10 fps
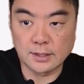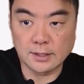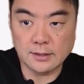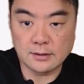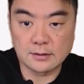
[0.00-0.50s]

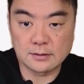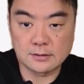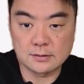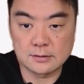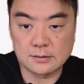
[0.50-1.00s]
here?
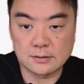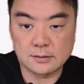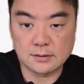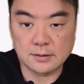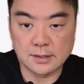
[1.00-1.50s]

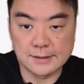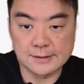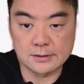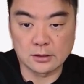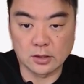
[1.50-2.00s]
And it's
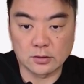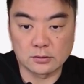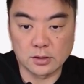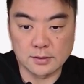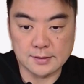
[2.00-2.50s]
just on localhost,